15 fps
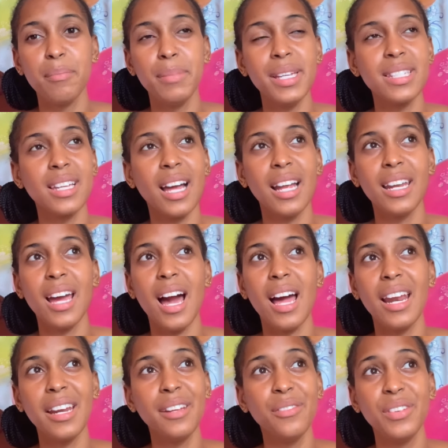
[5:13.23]
basically all
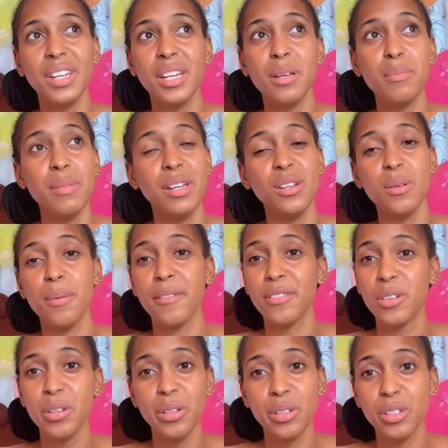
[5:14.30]
of the video them end up
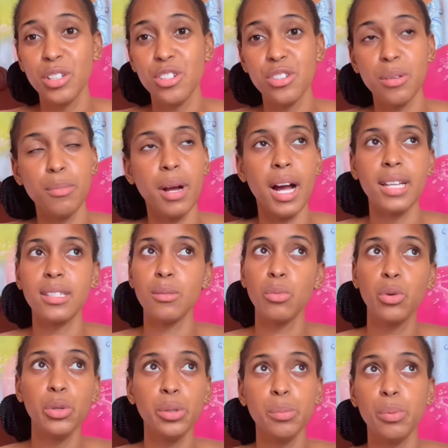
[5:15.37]
go down the drain because them
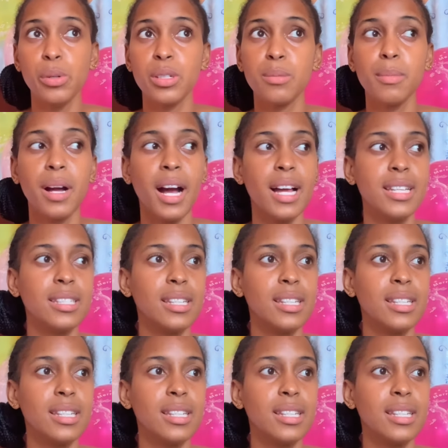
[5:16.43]
couldn't post because